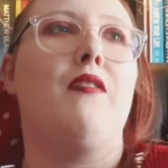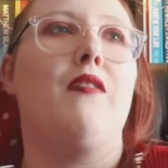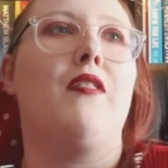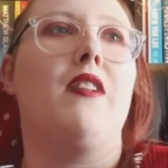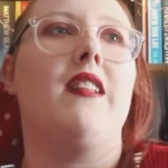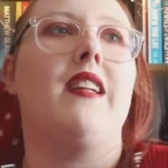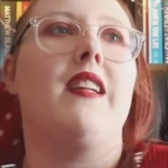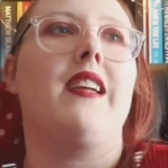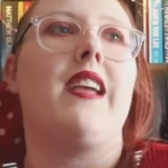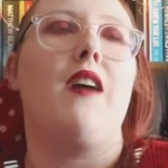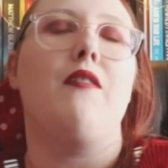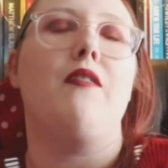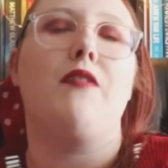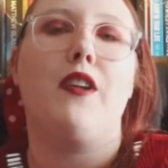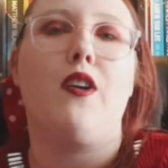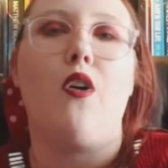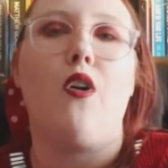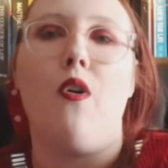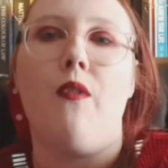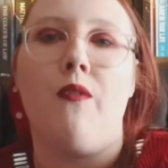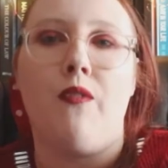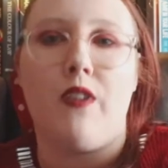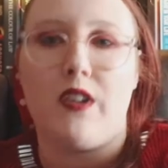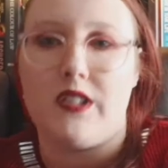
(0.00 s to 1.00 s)
I feel like every
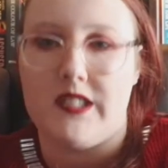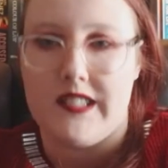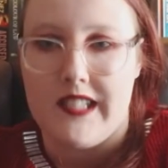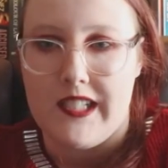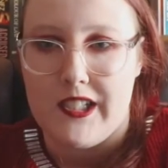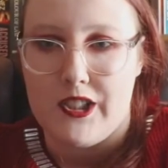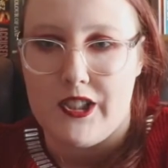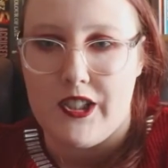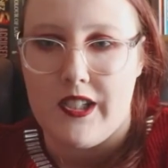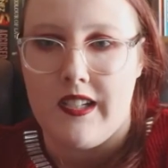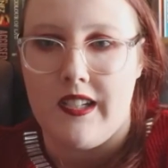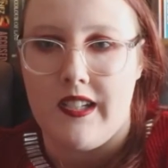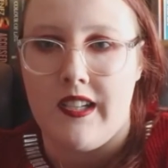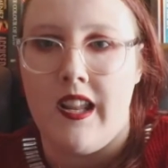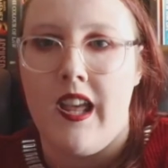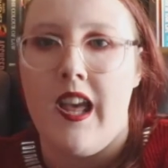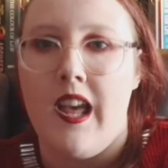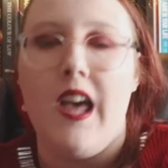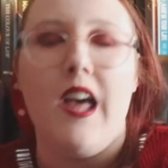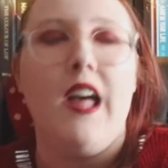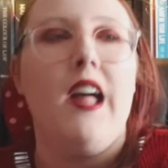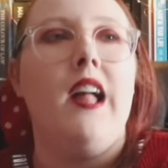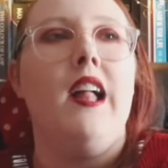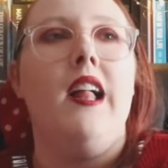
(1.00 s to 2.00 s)
conversation,
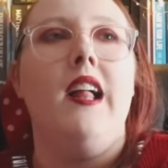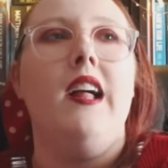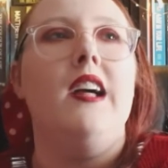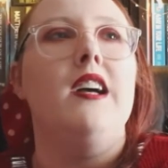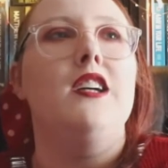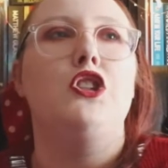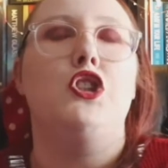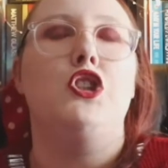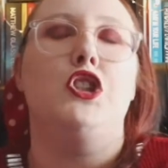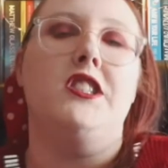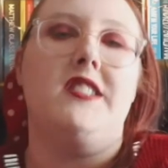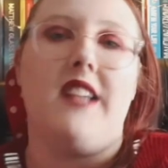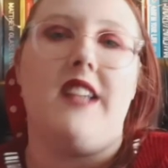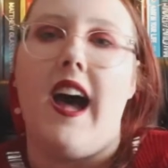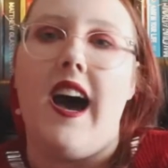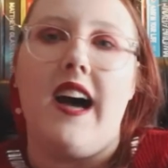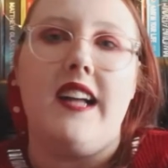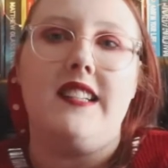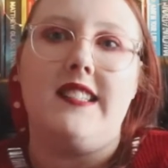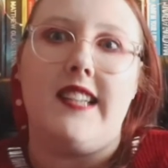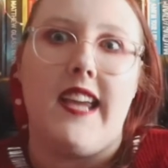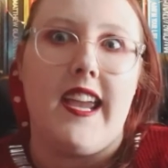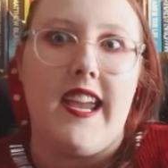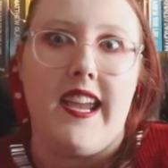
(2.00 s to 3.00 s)
she's
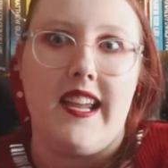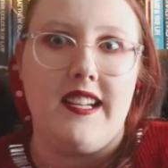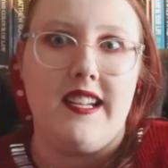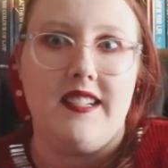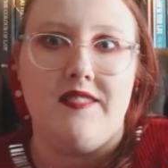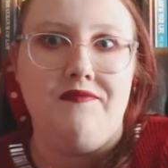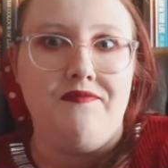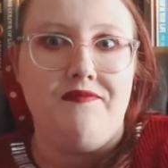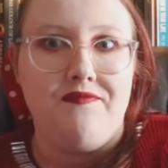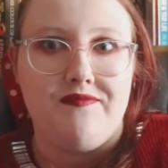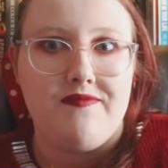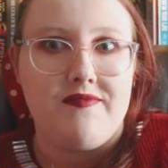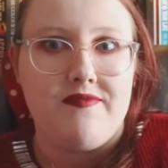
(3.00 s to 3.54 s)
at a 10.